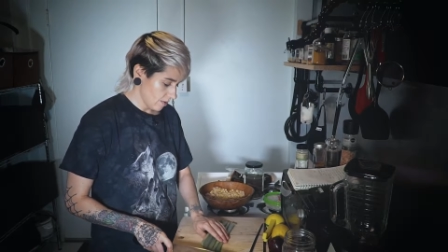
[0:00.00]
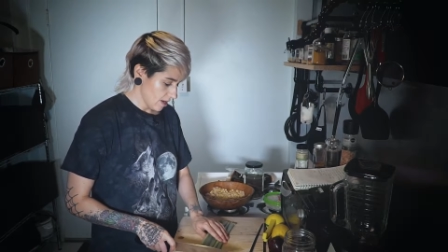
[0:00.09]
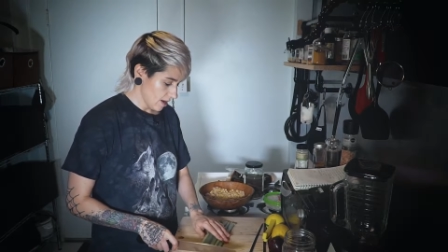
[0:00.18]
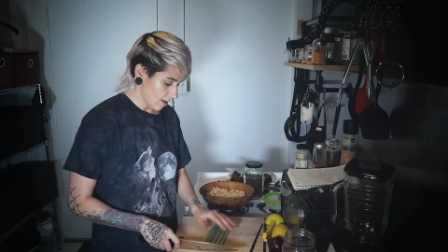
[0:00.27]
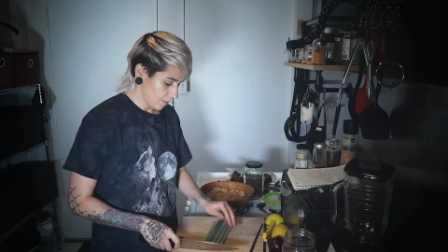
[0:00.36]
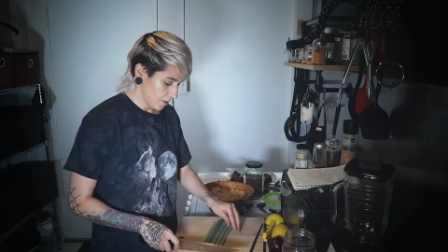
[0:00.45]

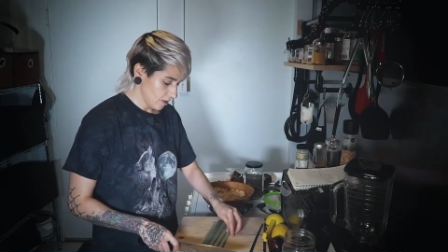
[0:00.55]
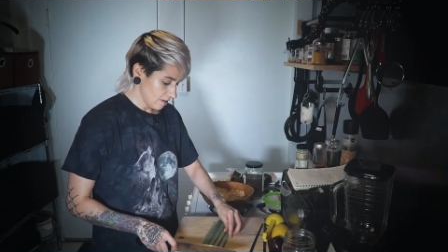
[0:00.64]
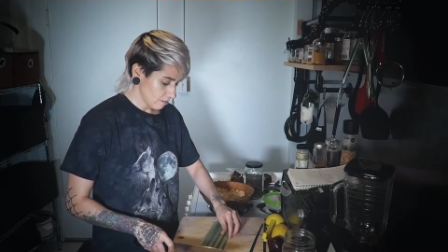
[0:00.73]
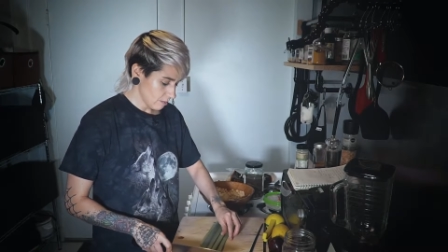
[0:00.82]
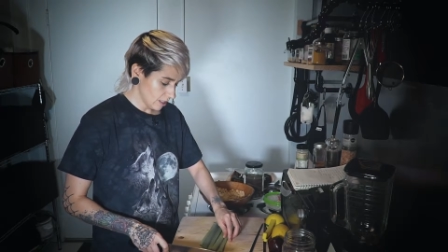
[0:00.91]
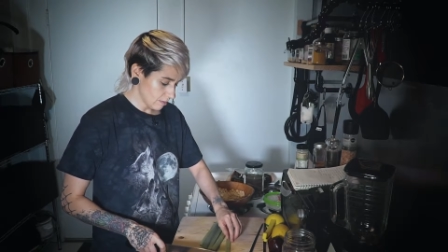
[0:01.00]
Yeah, you can
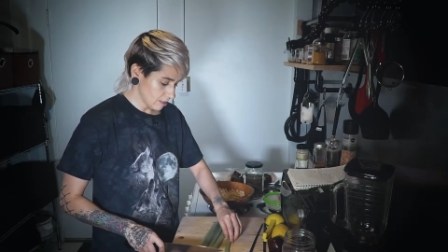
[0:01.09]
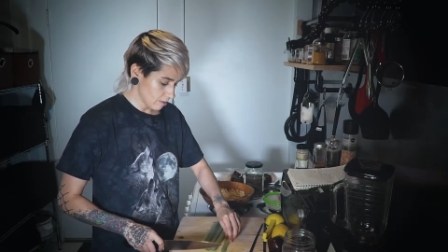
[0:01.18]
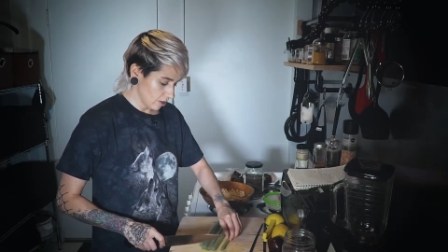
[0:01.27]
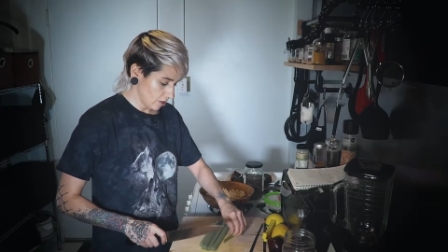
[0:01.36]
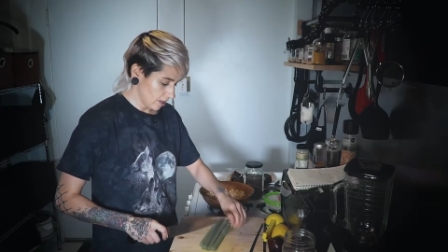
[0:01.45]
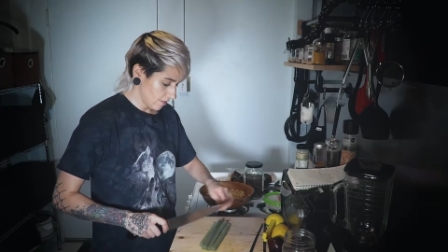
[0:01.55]
even make them
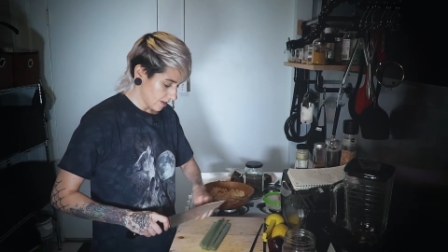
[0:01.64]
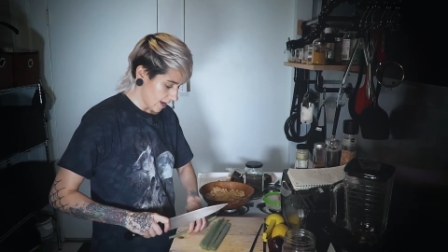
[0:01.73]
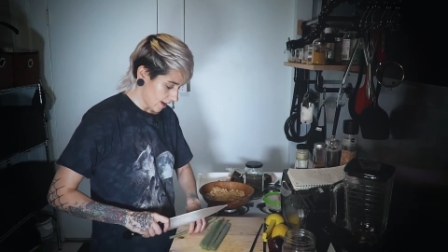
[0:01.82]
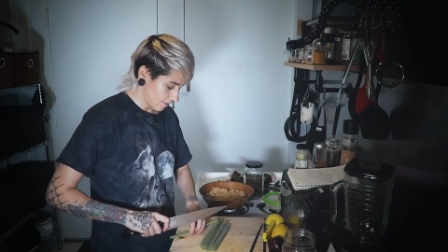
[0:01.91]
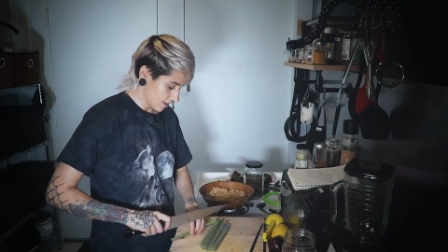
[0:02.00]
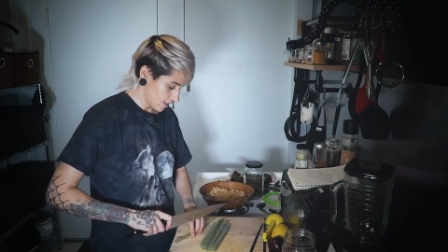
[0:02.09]
smaller. You can even
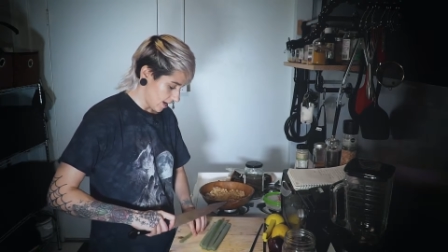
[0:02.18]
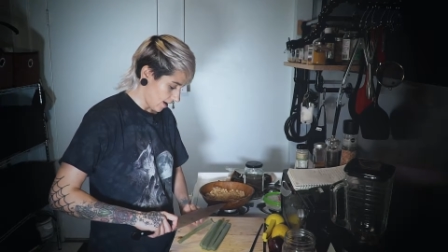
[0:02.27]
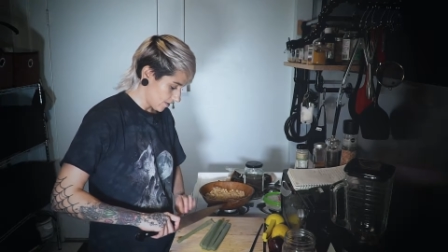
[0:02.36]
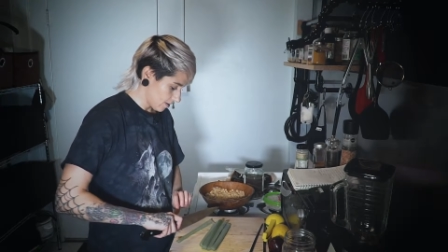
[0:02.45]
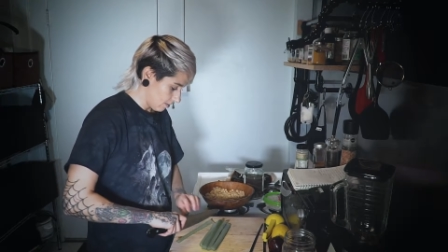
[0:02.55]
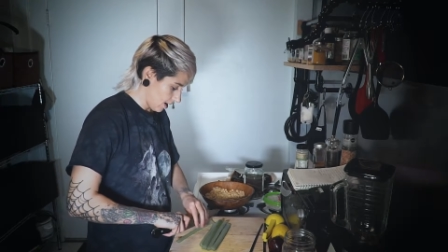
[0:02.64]
half these
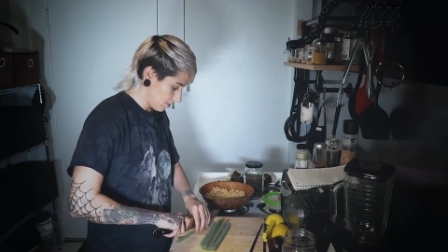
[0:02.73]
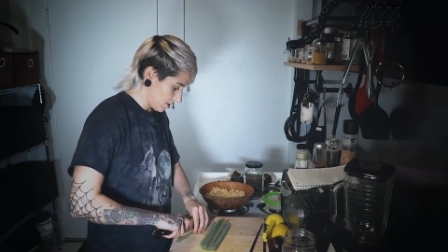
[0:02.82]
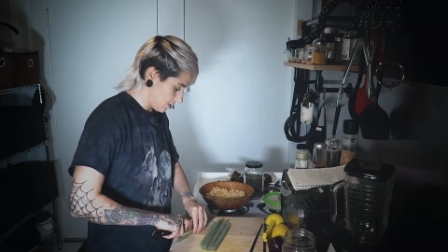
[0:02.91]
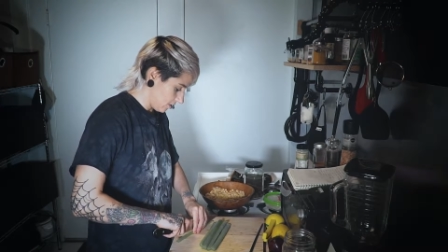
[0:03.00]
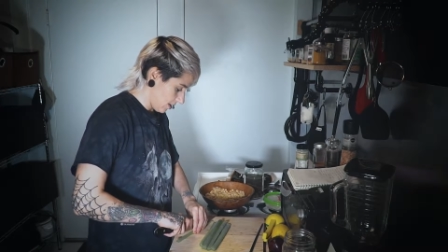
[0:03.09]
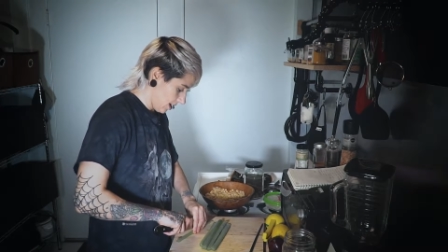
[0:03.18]
halves. I'm going to
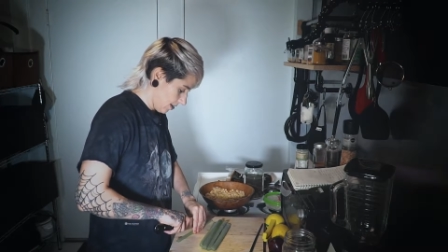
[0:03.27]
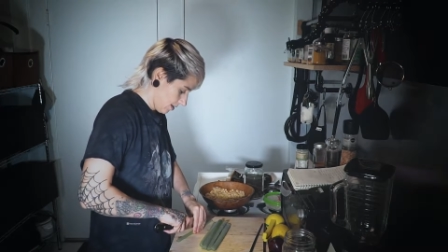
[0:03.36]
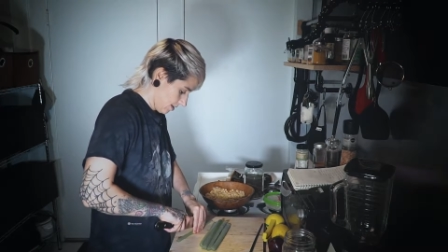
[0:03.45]
do that.